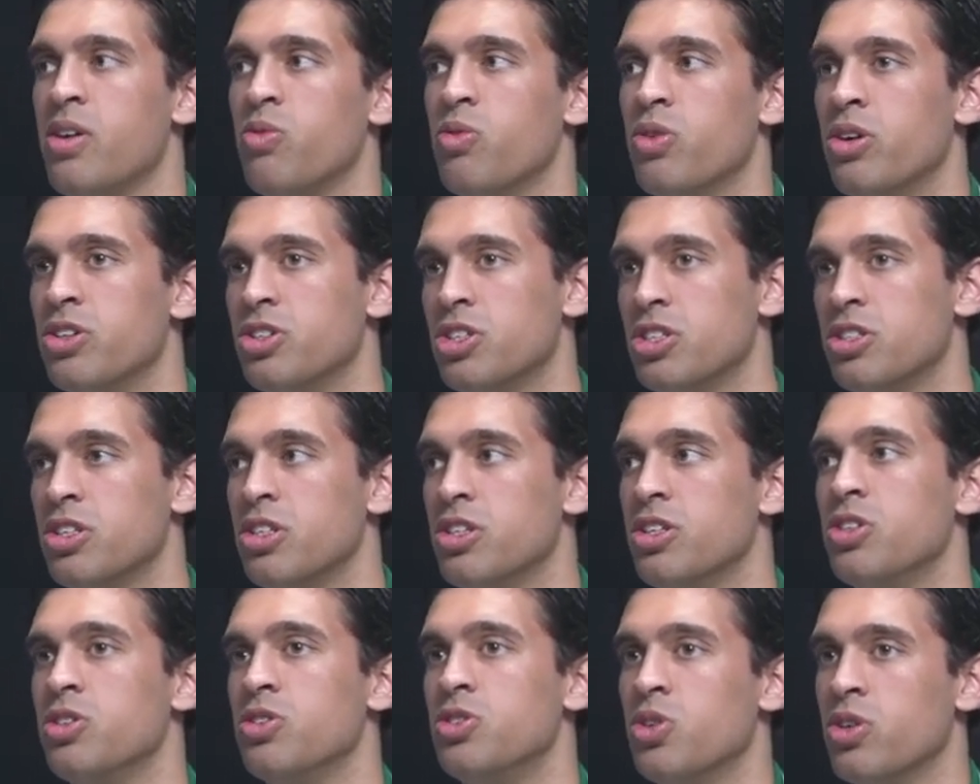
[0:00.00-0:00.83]
We're interested
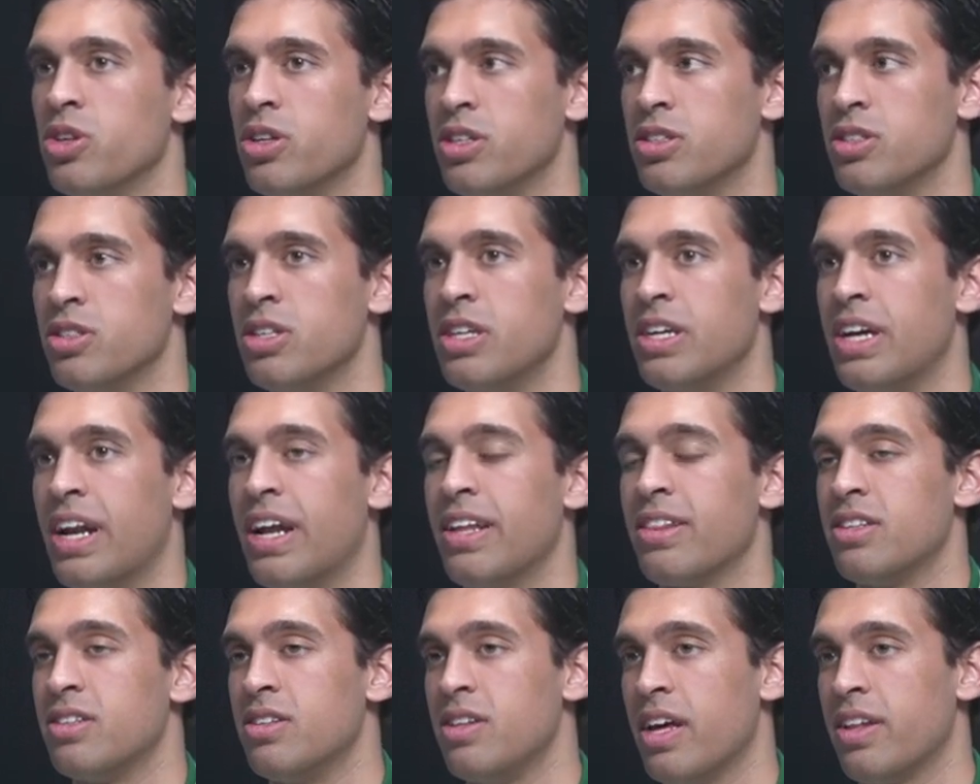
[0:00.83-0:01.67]
in you joining this league. And
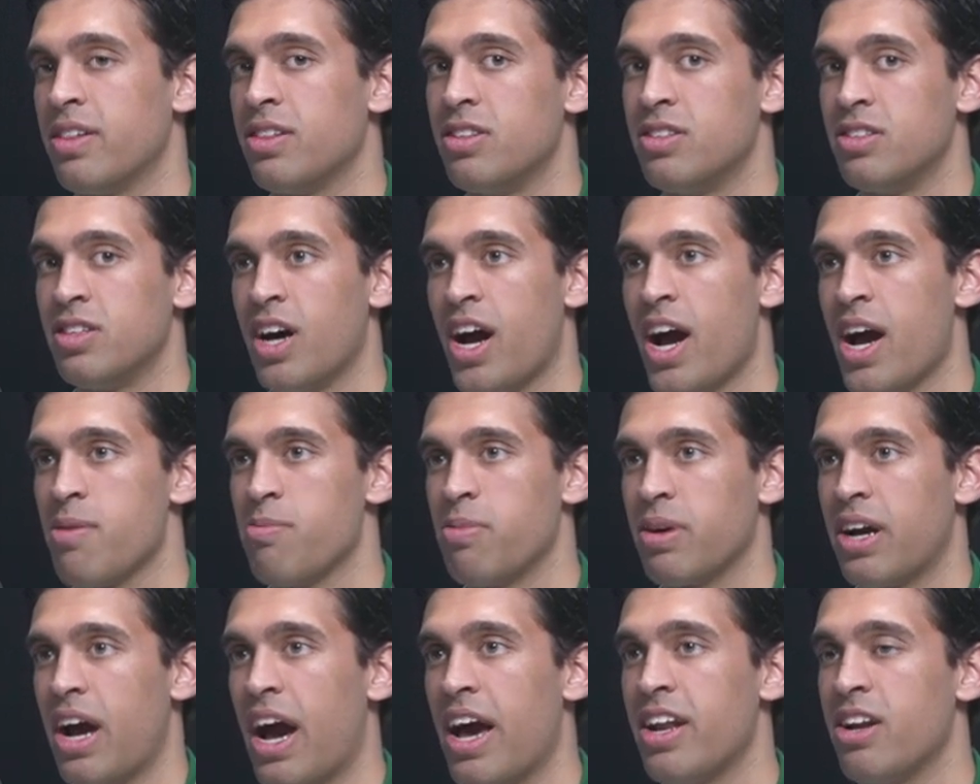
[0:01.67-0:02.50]
at, at the time,
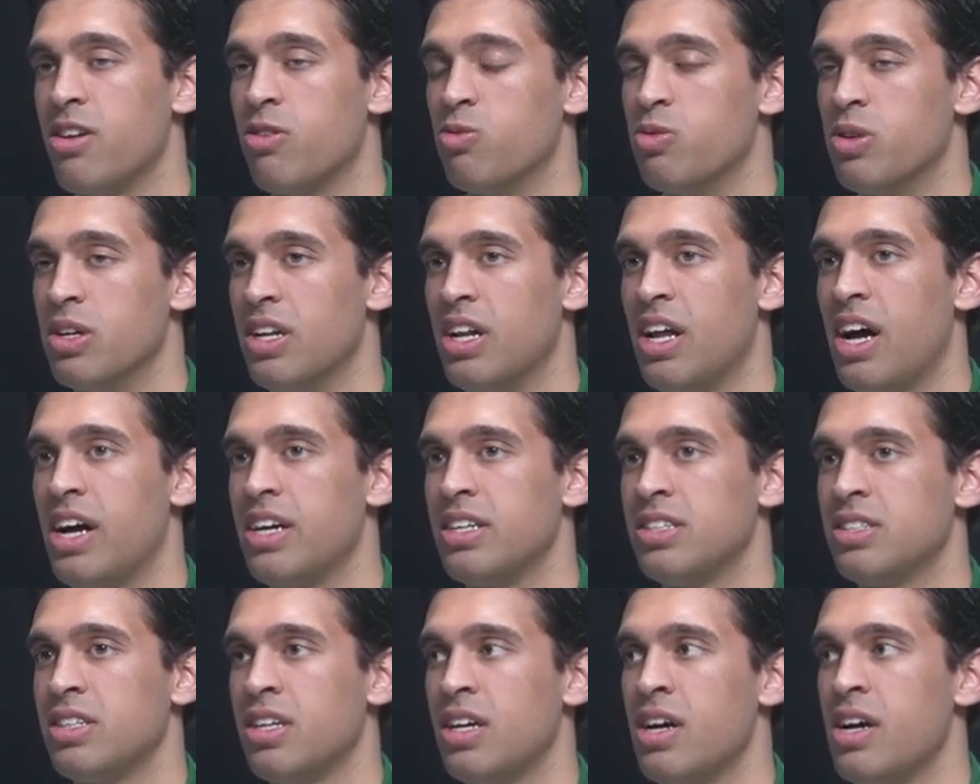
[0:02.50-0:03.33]
like I didn't
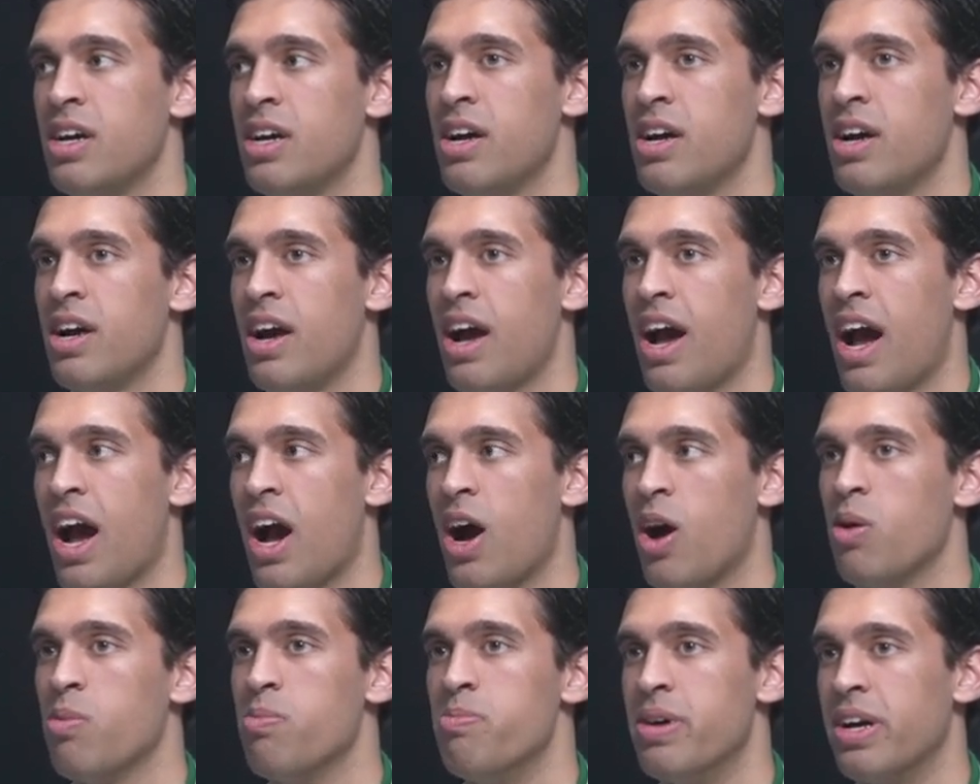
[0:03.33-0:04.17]
realize what
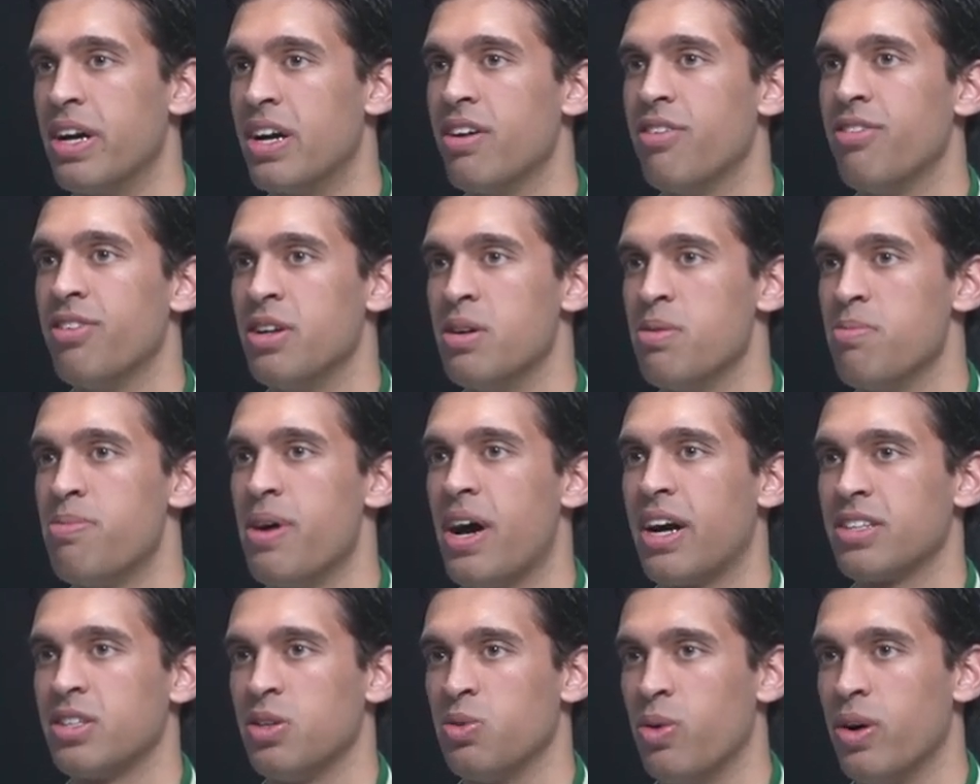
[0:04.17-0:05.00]
how big of an
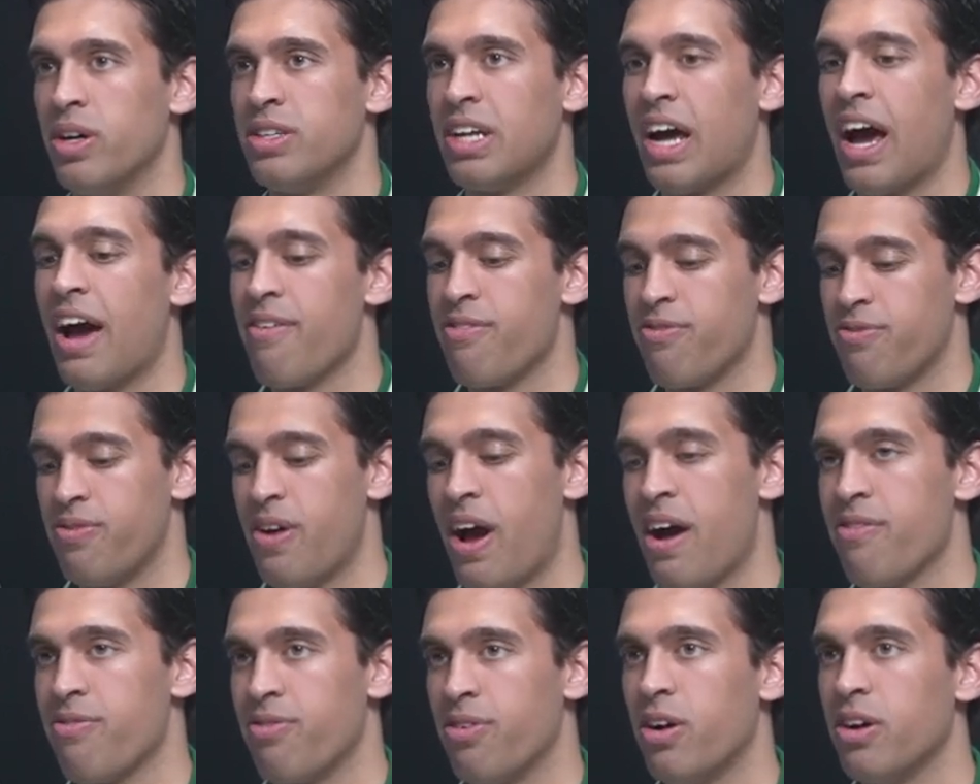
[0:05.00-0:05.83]
impact it was. I
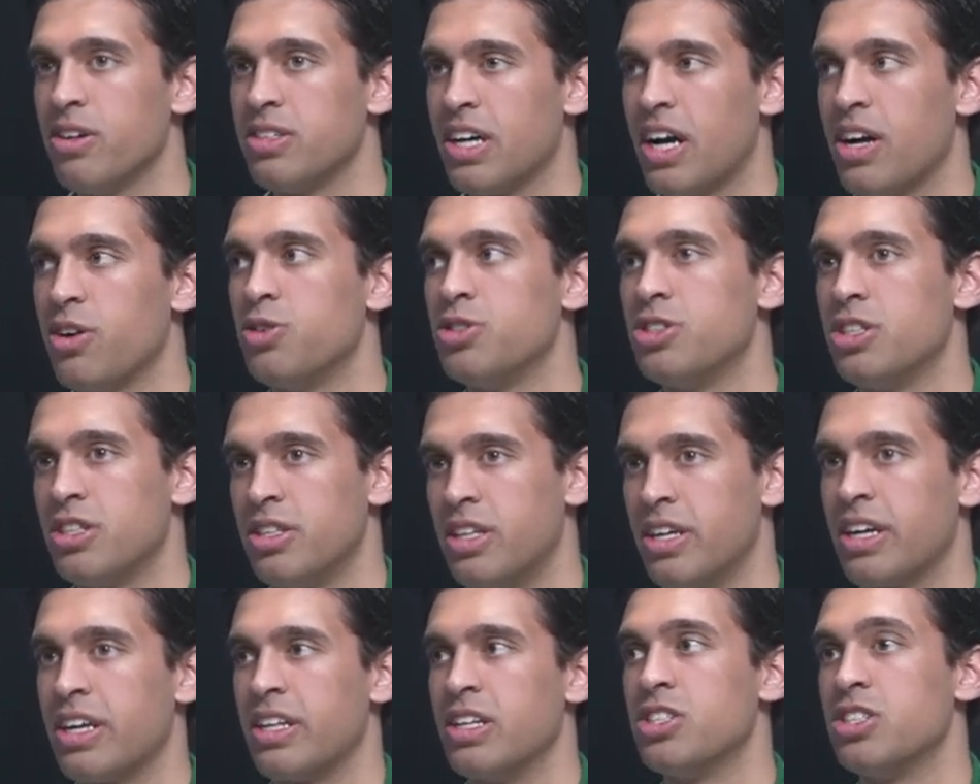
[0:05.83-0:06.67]
at first I was just
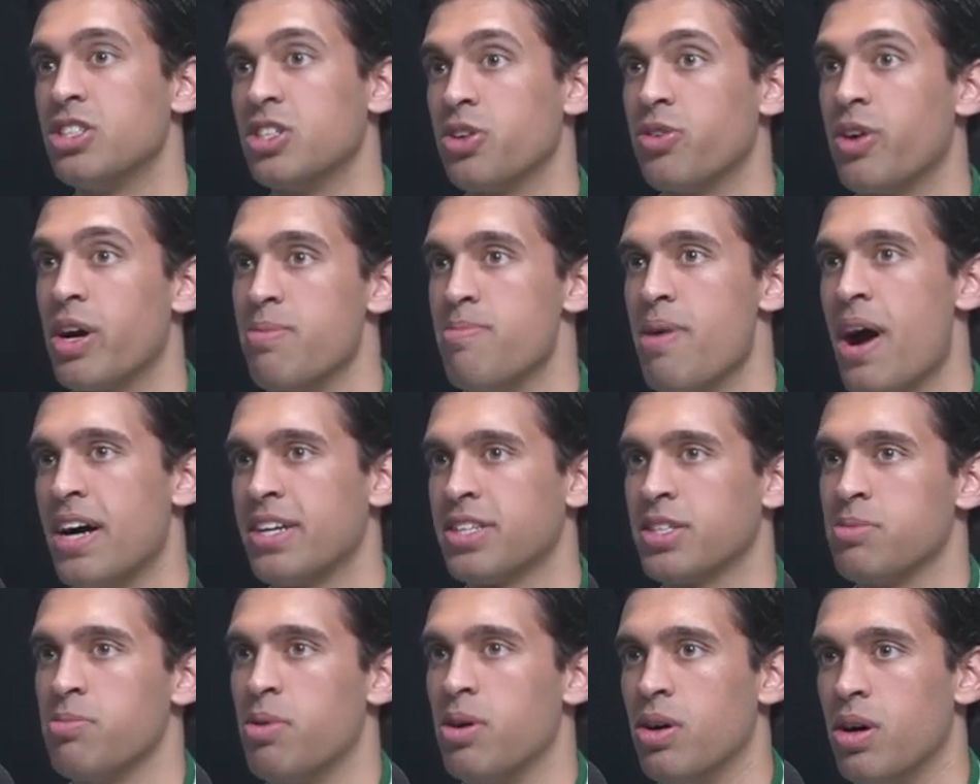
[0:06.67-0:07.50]
thinking this is a great
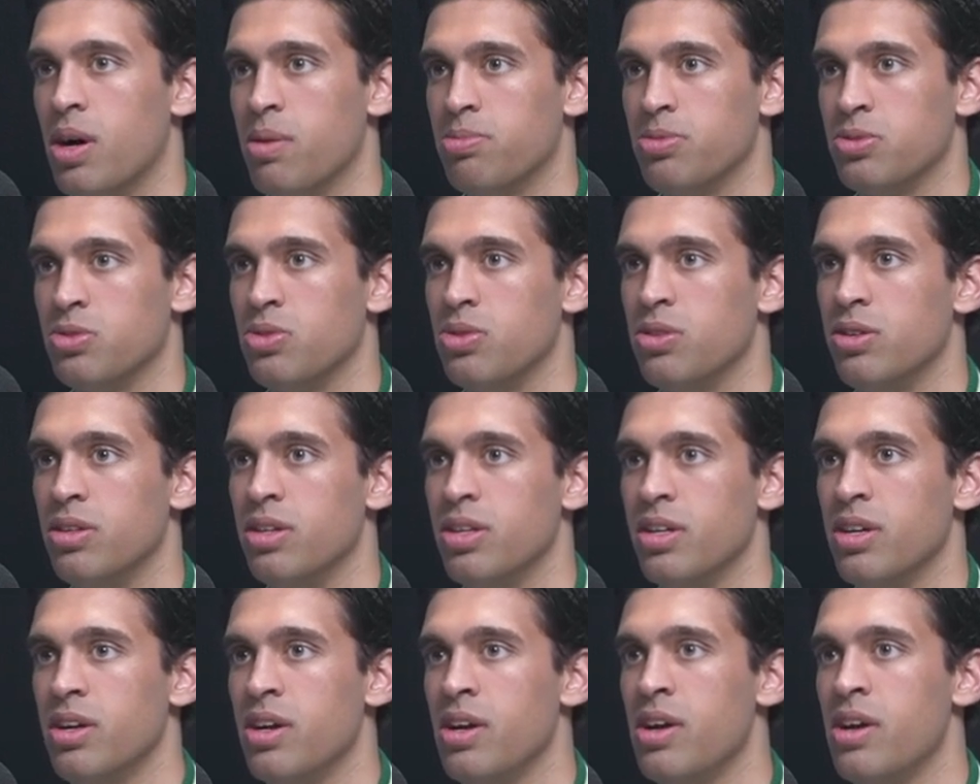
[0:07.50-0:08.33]
basketball
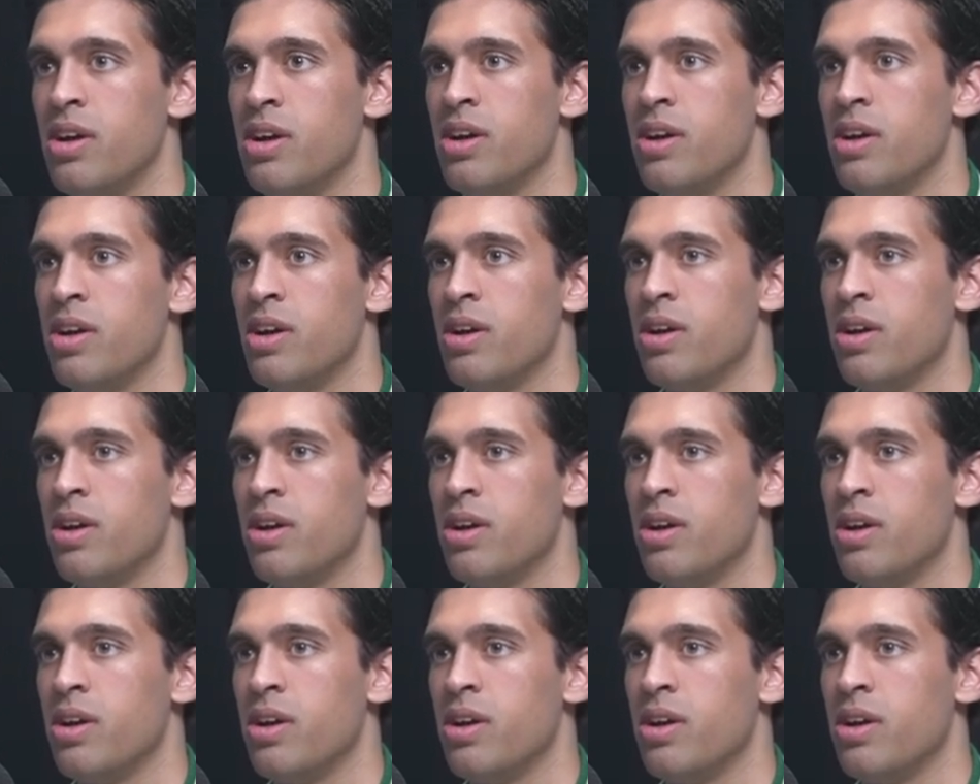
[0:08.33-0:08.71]
opportunity. Yeah. yeah.